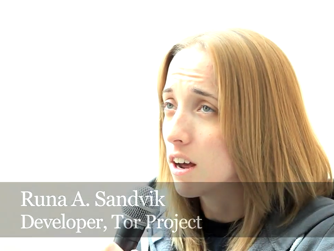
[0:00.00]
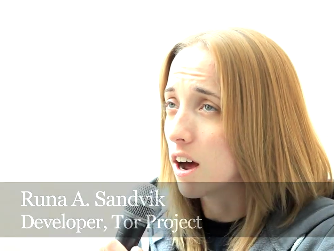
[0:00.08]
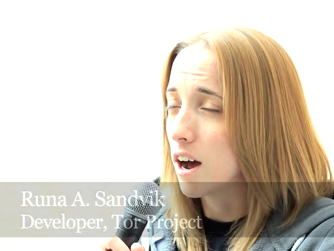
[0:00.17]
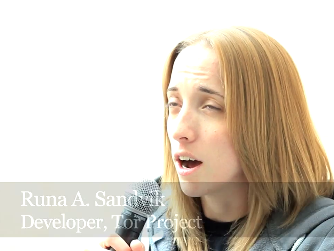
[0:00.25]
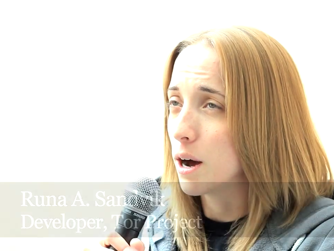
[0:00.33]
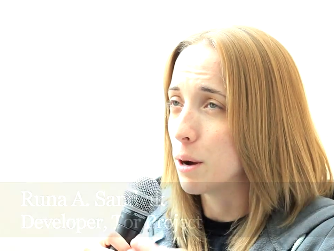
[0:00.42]

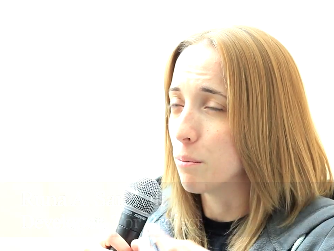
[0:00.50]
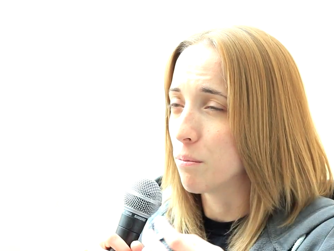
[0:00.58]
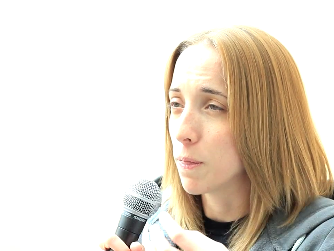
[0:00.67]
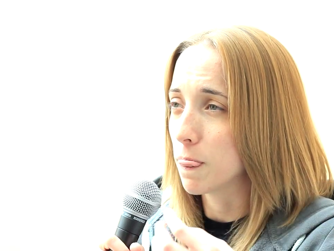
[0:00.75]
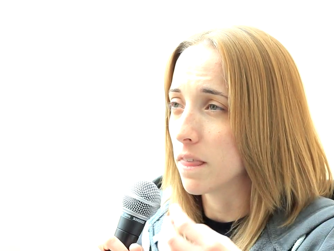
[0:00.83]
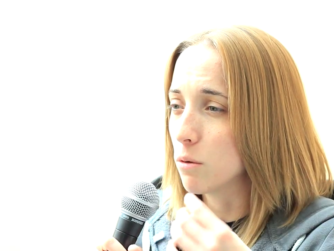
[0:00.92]
Um,
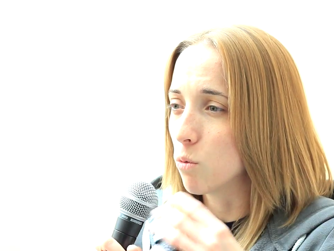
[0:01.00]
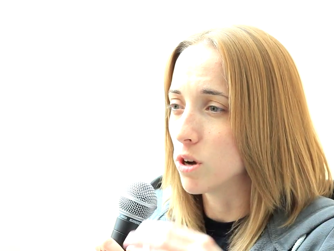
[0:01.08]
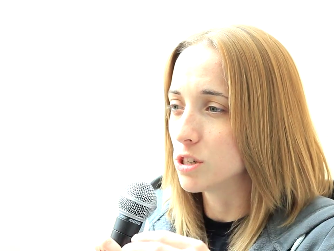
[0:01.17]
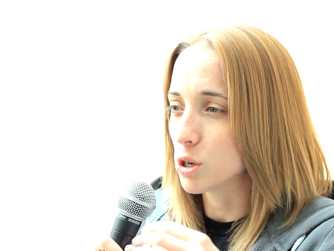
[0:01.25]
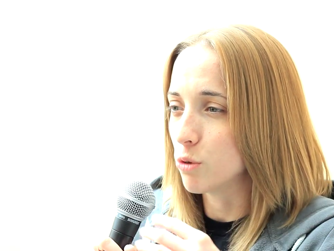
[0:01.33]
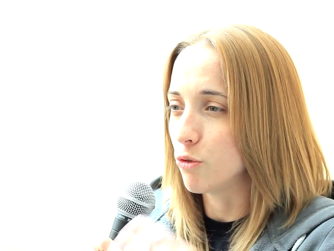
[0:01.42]
it
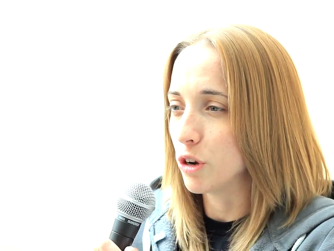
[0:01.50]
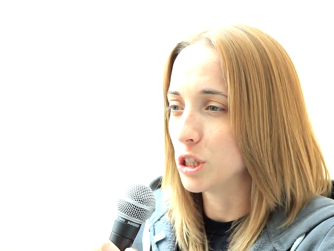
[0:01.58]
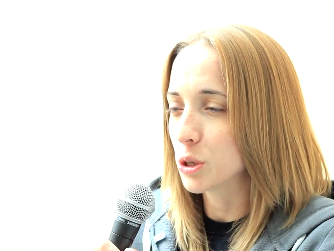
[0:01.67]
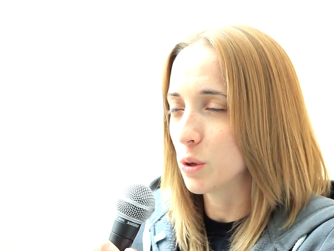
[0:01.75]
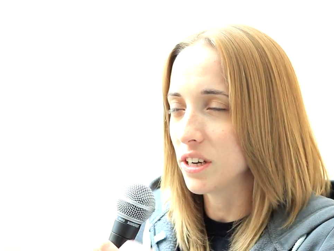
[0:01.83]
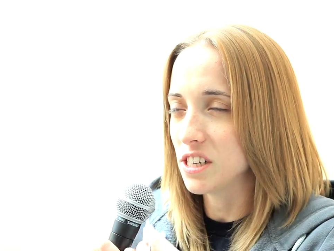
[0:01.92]
was
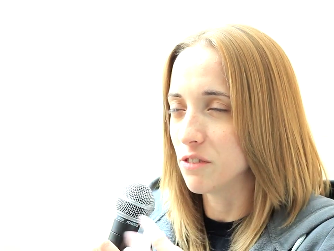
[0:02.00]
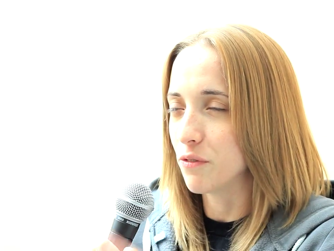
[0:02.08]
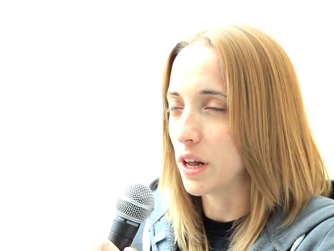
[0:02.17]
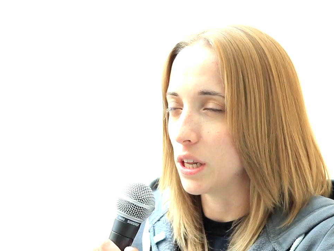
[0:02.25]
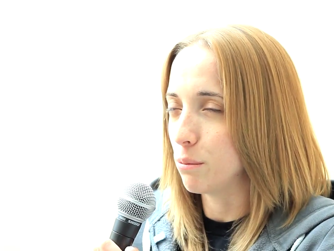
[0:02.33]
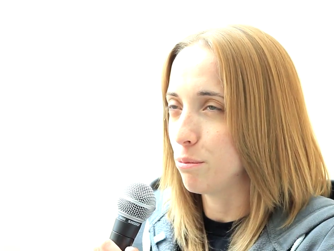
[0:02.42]
originally
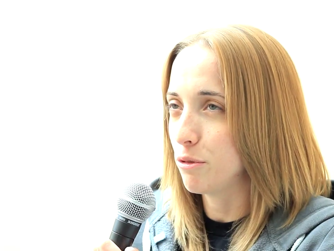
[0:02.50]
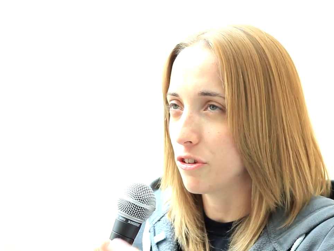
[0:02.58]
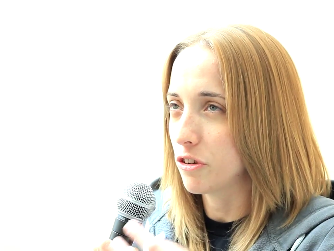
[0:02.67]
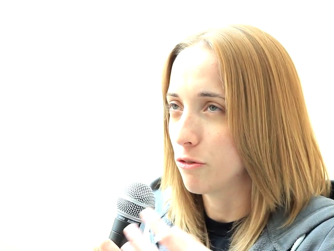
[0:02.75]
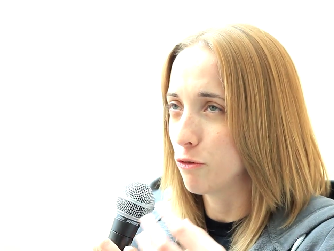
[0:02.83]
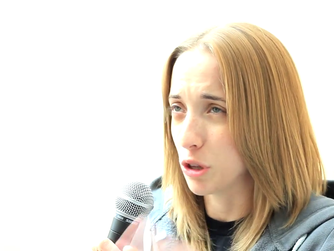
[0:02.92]

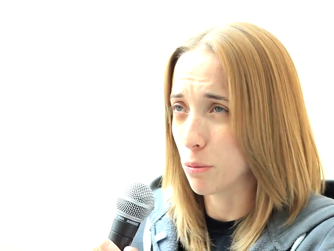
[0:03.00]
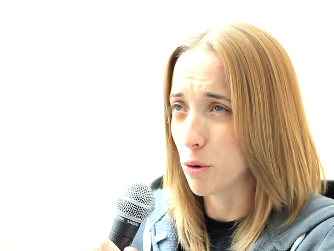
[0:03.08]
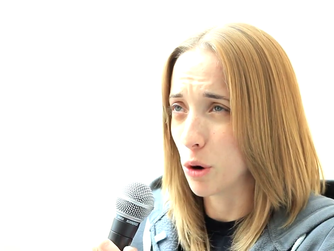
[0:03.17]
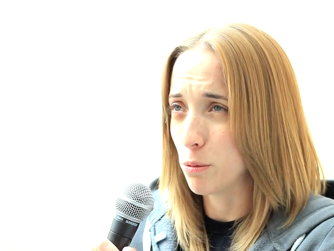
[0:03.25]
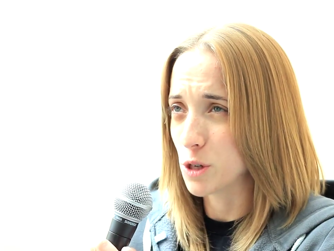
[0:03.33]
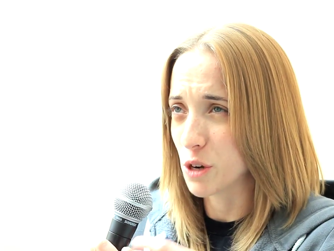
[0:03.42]
developed for the
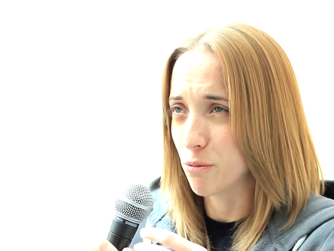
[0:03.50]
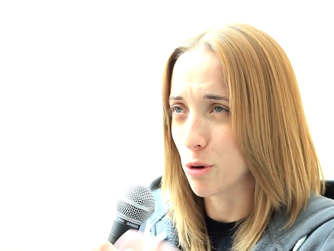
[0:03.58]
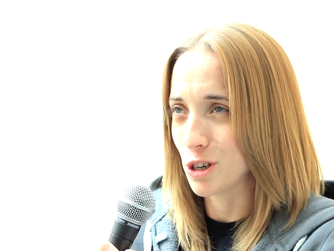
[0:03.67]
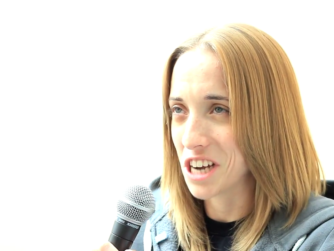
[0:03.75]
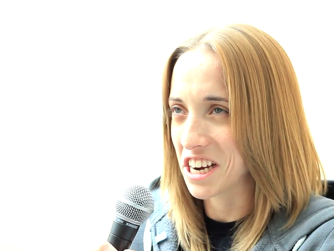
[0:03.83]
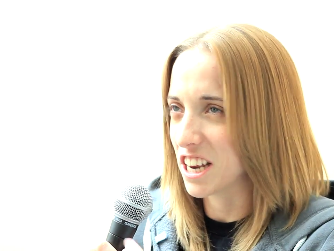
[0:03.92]
purpose of
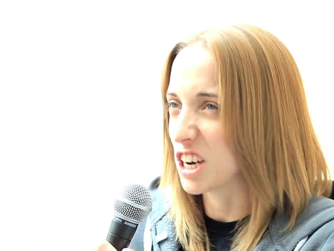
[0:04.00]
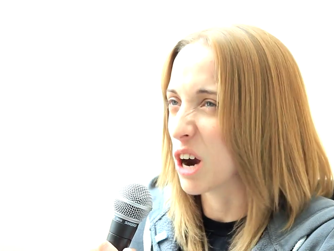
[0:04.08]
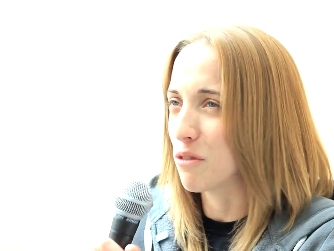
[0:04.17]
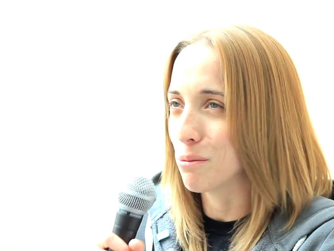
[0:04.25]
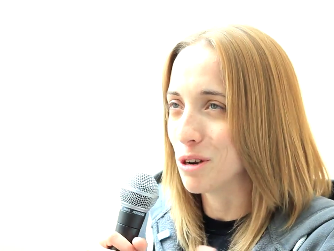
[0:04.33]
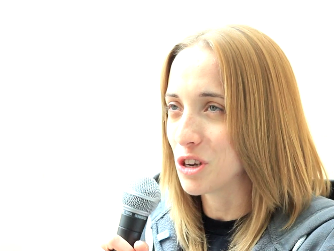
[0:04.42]
protecting
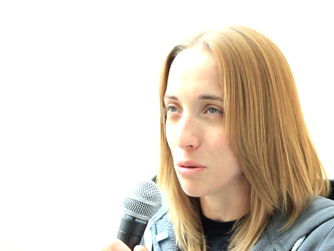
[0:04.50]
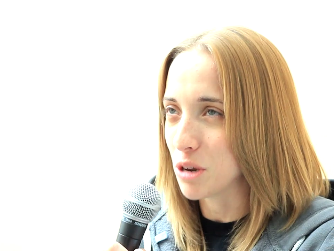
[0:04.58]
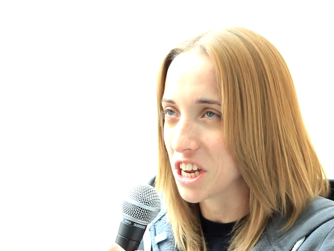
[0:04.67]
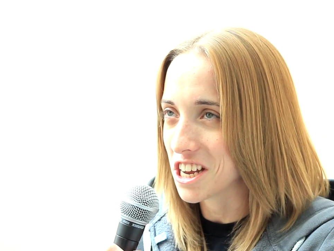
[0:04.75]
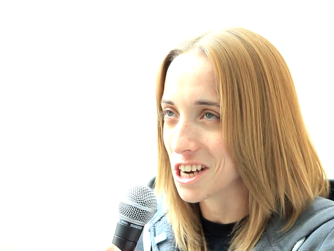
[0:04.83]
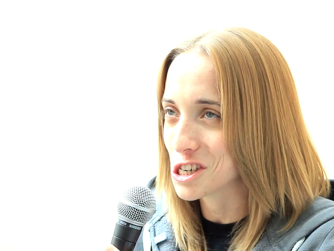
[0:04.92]
government
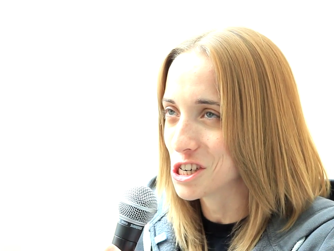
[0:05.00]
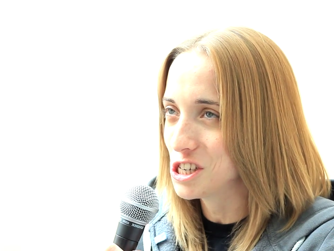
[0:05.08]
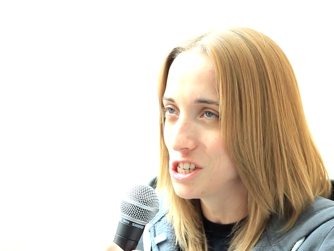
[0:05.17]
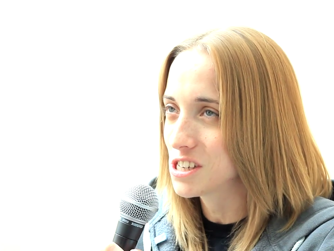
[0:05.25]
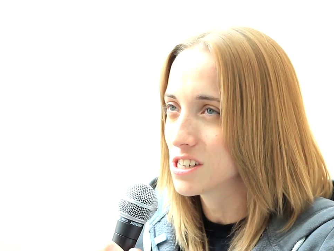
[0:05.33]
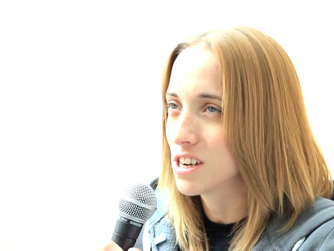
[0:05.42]

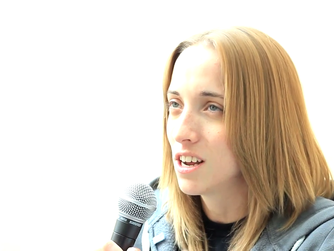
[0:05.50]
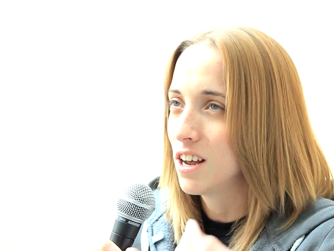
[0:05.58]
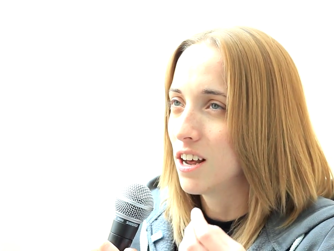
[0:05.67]
communications,